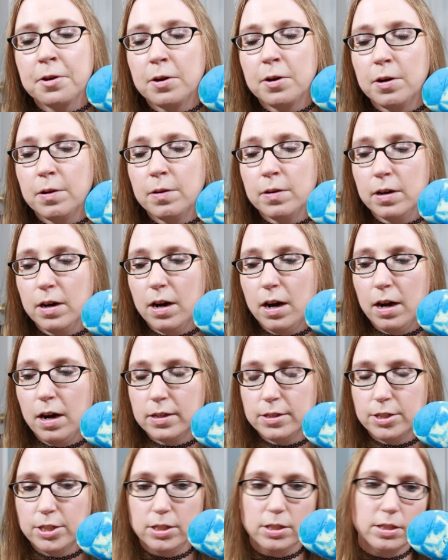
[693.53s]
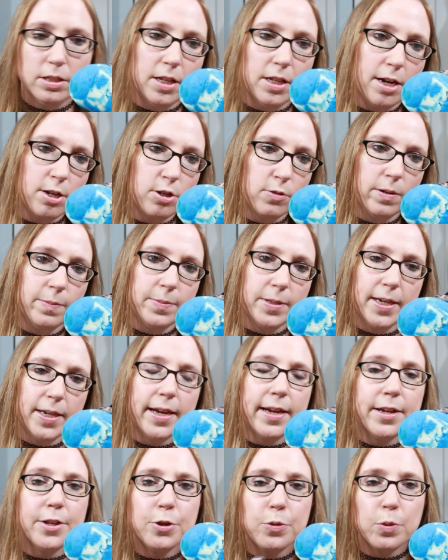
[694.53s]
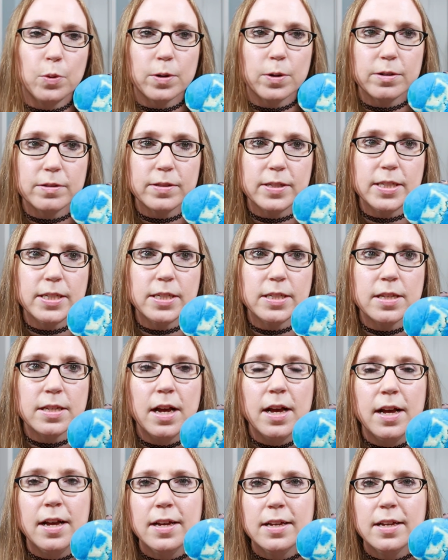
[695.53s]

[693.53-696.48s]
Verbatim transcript: go onto the Lush website and you order these,